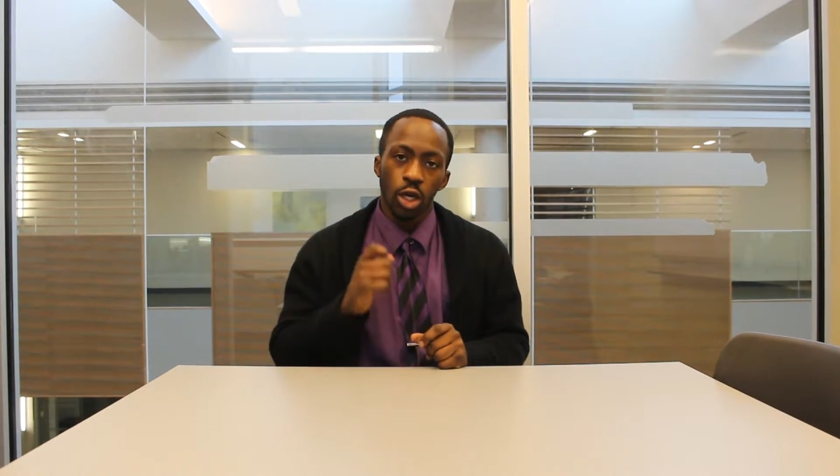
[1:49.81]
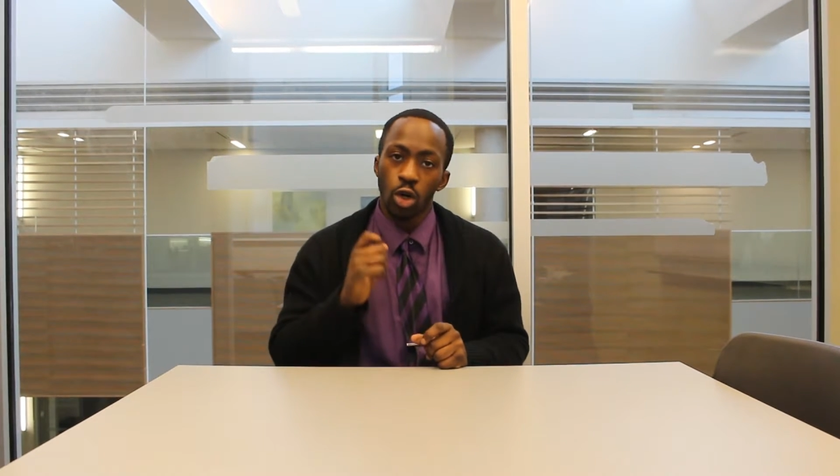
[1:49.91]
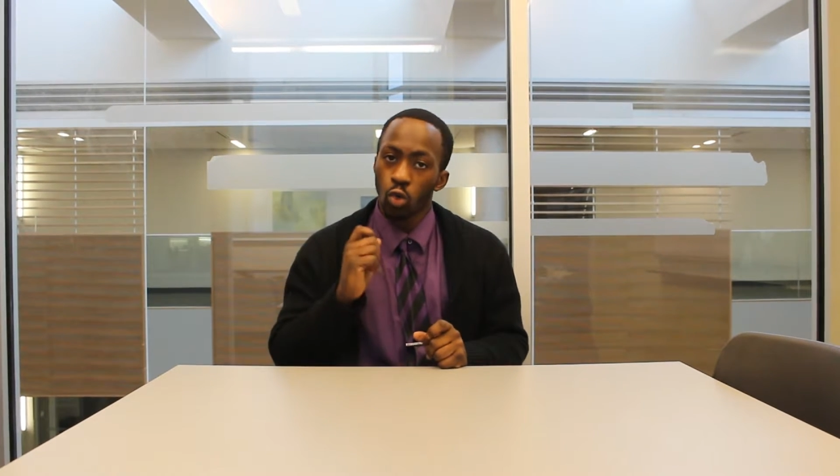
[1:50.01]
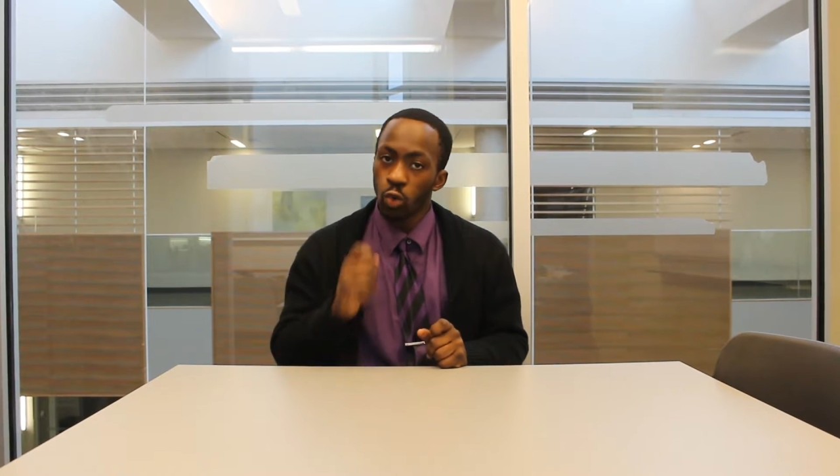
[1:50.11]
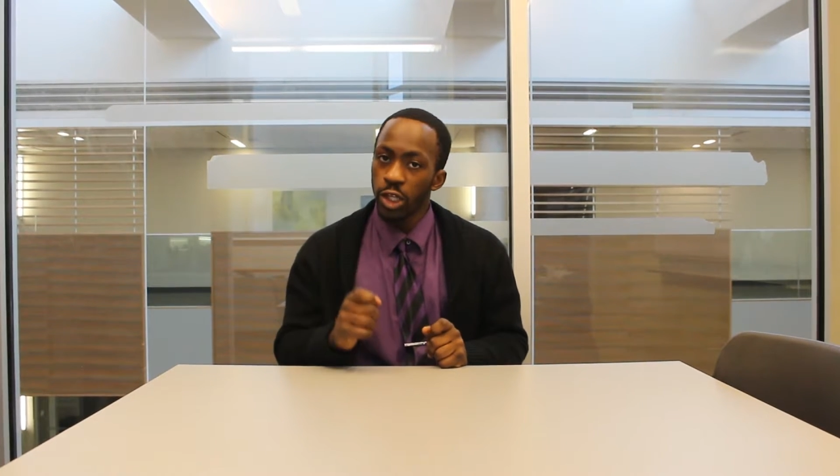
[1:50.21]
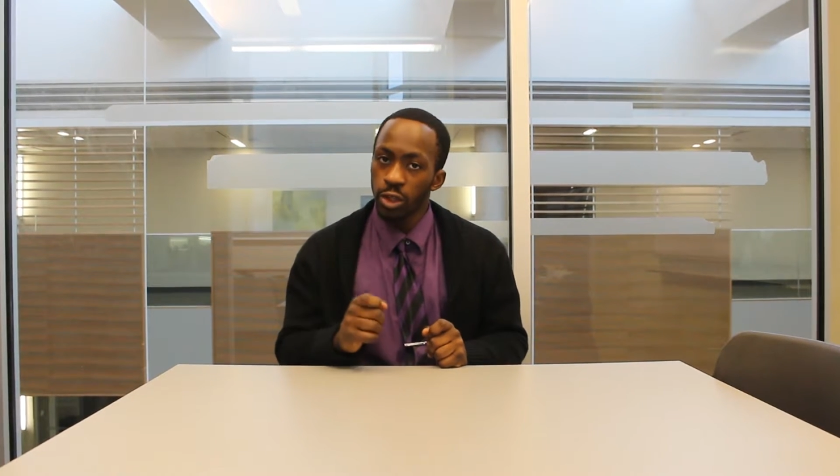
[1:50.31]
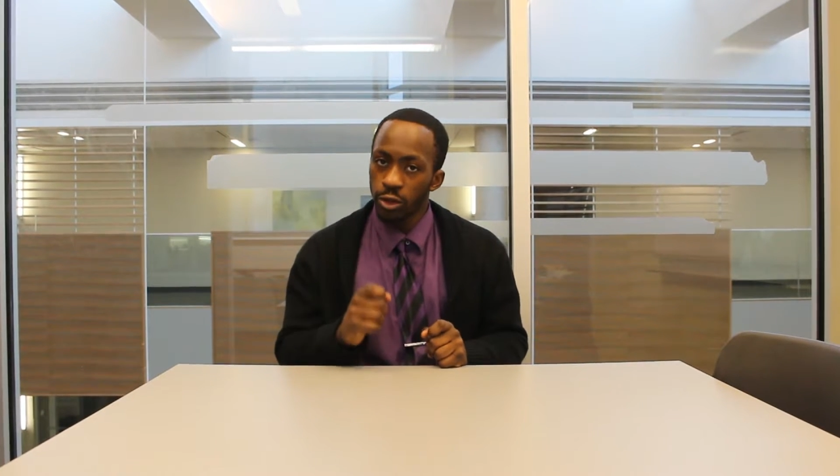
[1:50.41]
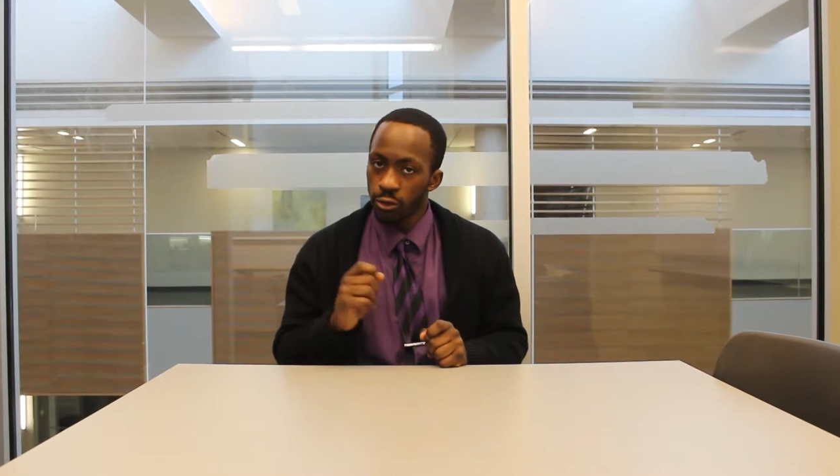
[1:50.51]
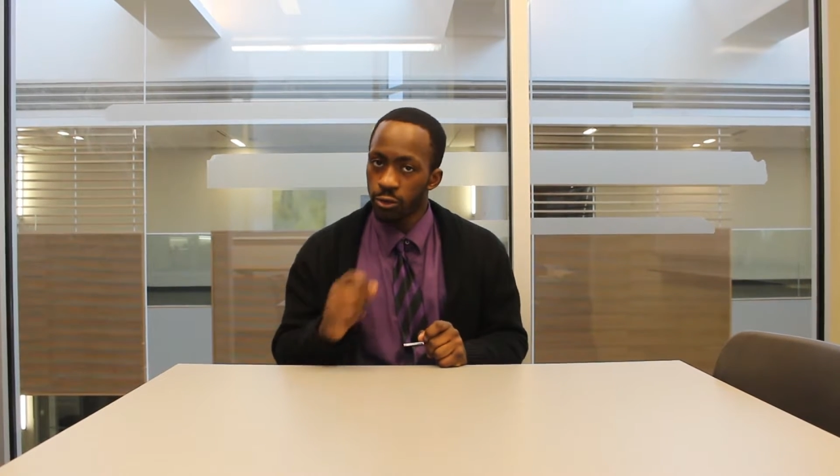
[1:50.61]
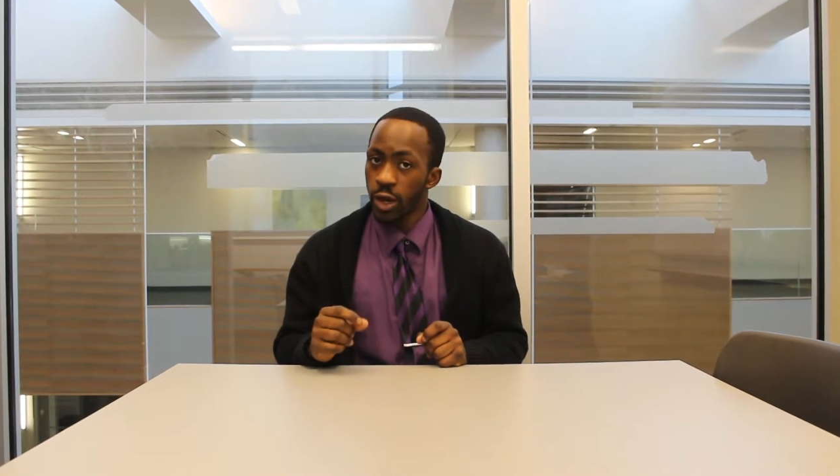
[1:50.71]
A
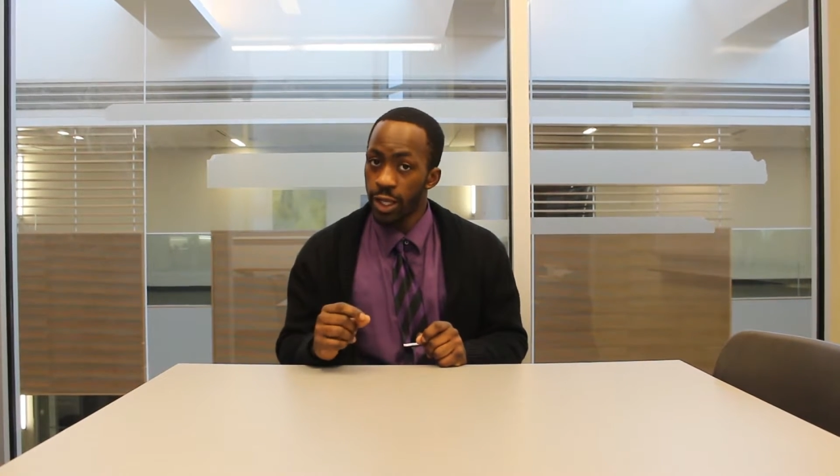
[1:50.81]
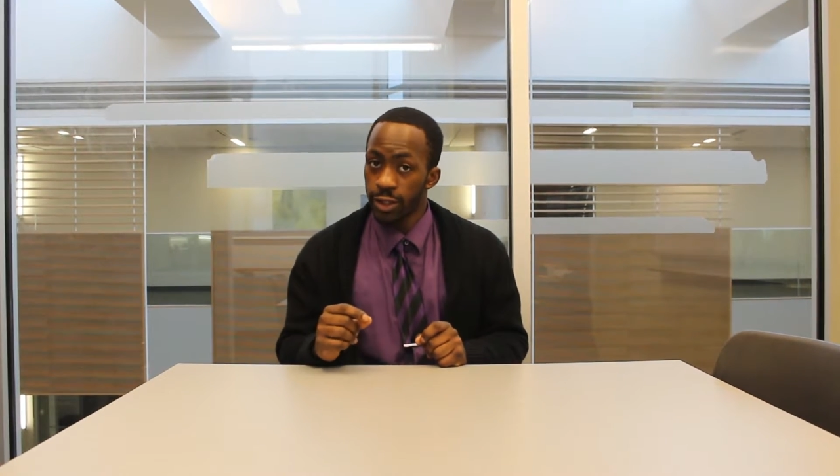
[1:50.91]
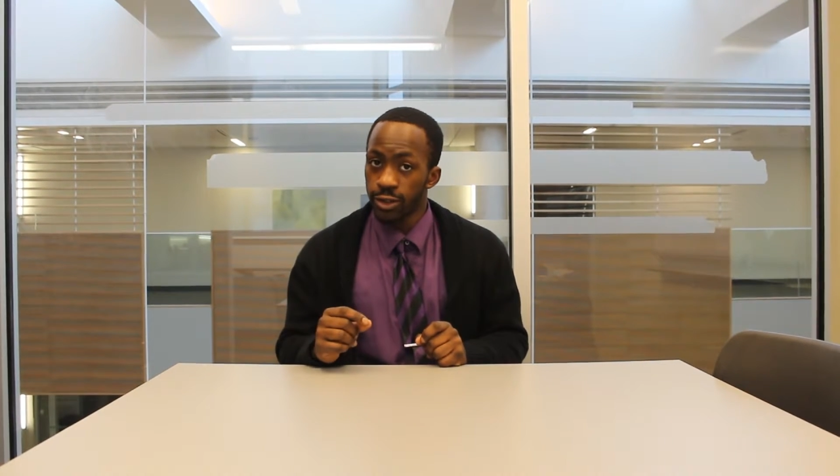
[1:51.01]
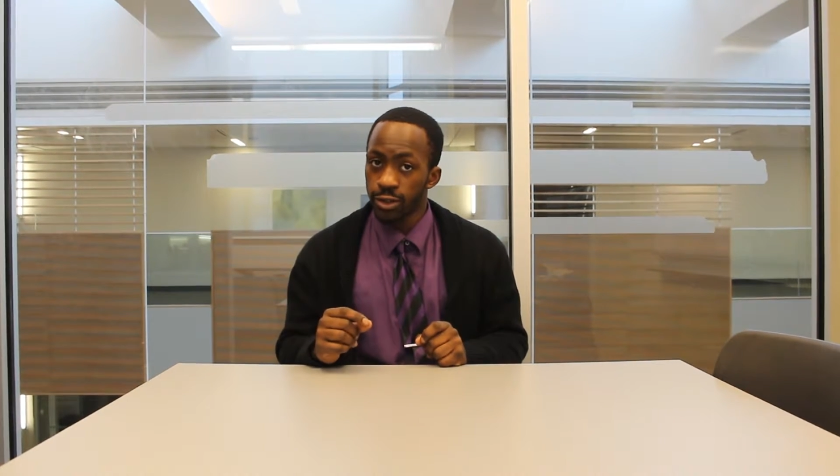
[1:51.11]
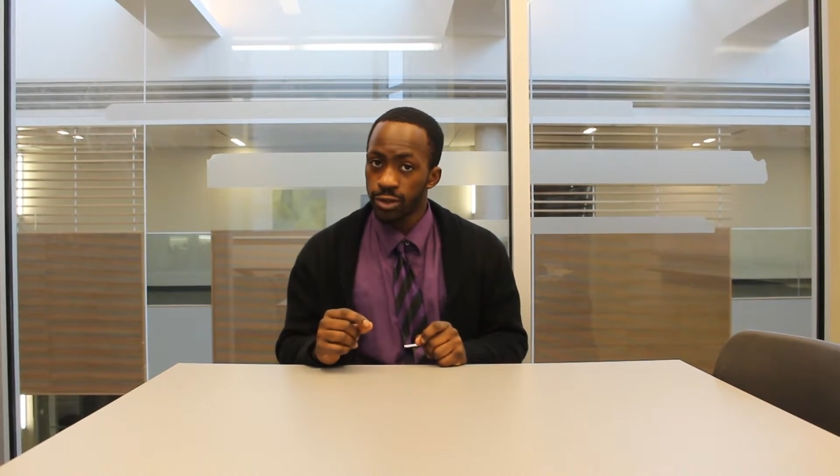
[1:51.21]
real friend,